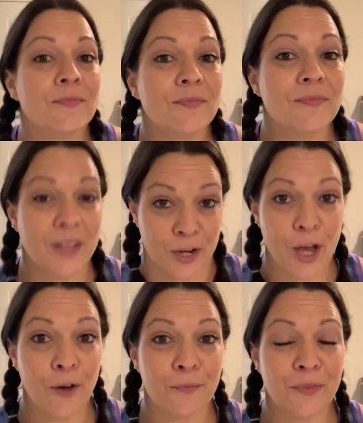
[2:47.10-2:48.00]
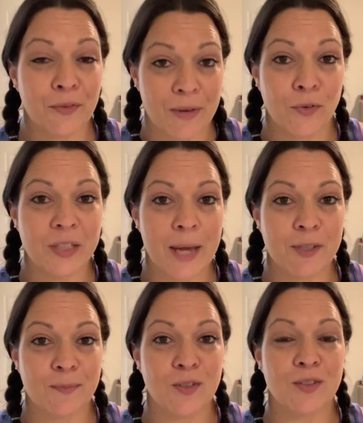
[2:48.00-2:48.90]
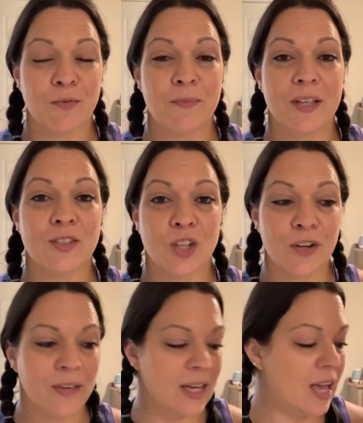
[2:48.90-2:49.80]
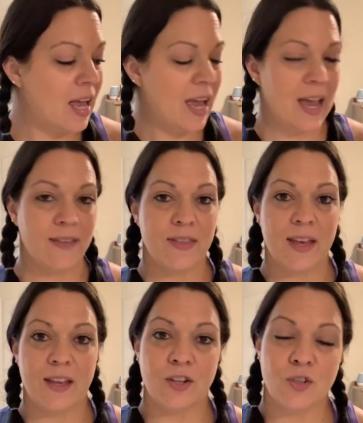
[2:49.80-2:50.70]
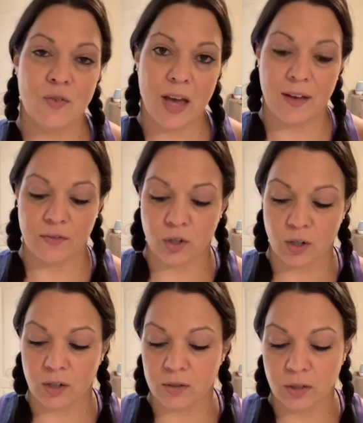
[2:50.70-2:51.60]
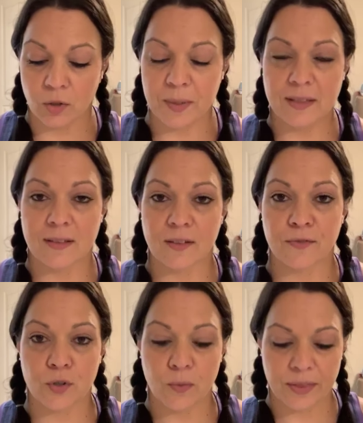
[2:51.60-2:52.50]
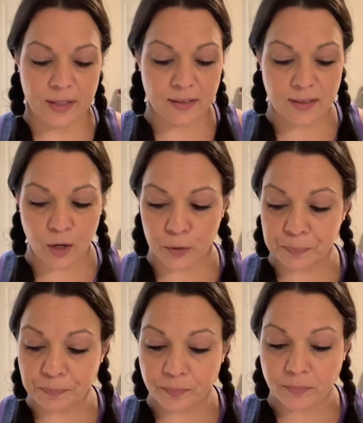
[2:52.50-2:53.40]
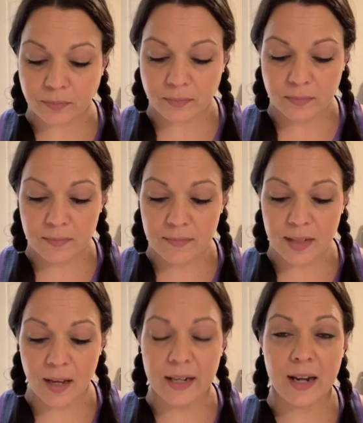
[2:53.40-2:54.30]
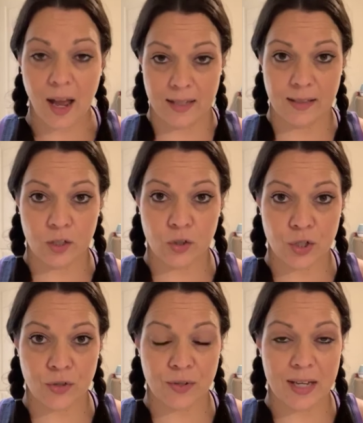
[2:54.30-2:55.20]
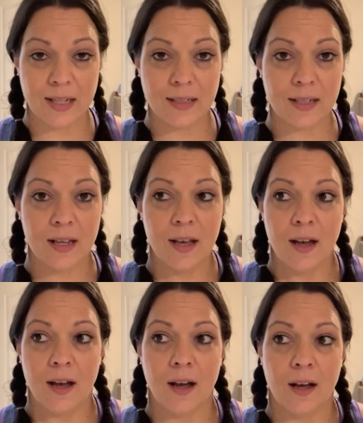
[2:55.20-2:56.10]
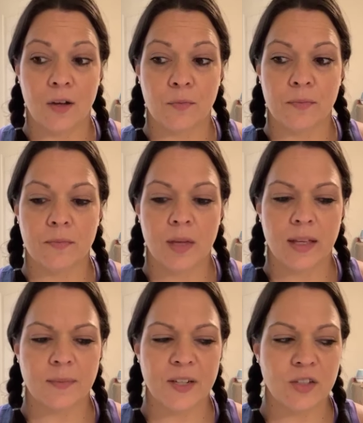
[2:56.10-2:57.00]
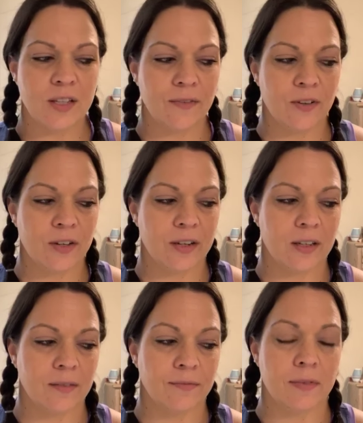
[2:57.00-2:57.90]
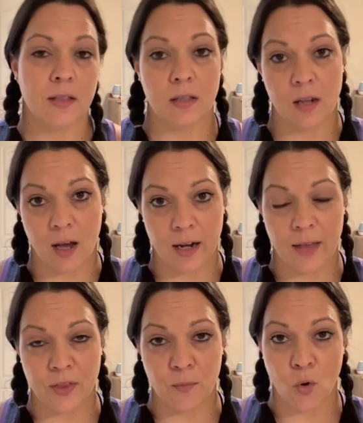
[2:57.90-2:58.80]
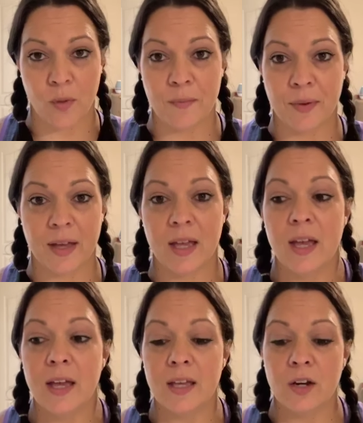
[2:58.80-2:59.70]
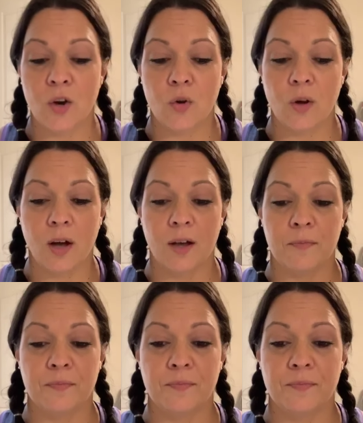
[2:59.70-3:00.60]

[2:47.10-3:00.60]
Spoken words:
there you go. 3 full tablespoons, it would be a serving. And then you have your little pieces of fruit with it. So a nice little treat, especially if you're going to, not at the moment, but you know,